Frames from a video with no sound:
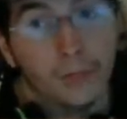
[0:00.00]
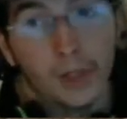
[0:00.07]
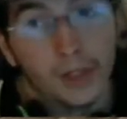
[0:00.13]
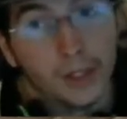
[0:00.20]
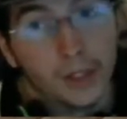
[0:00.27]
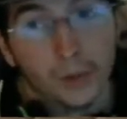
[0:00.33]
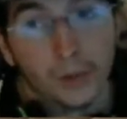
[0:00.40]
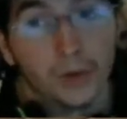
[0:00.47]

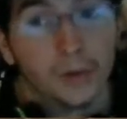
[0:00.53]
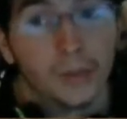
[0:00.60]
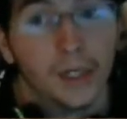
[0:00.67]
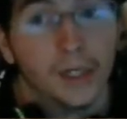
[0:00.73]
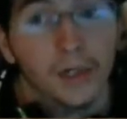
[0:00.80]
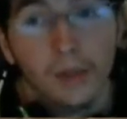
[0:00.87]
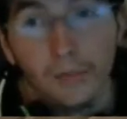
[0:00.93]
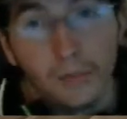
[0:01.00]
plugged into a
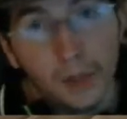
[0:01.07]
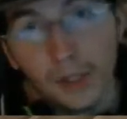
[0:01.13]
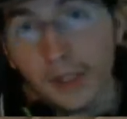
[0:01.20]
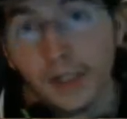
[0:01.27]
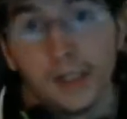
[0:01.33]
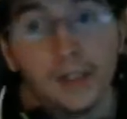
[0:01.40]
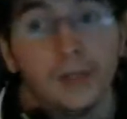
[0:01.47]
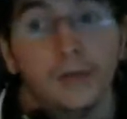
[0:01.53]
repeater,
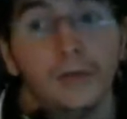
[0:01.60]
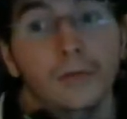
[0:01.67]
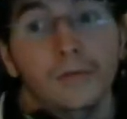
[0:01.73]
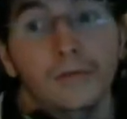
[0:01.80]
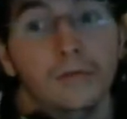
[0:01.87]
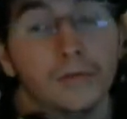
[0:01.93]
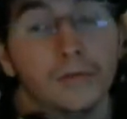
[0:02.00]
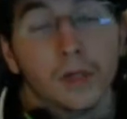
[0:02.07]
plugged
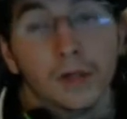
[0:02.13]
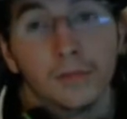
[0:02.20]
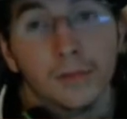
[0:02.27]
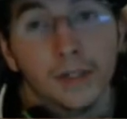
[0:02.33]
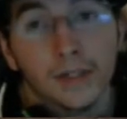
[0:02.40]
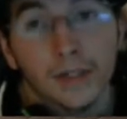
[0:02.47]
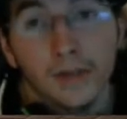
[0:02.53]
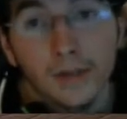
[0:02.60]
into
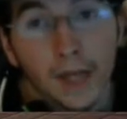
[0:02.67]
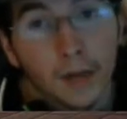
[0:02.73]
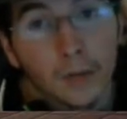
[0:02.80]
a piston.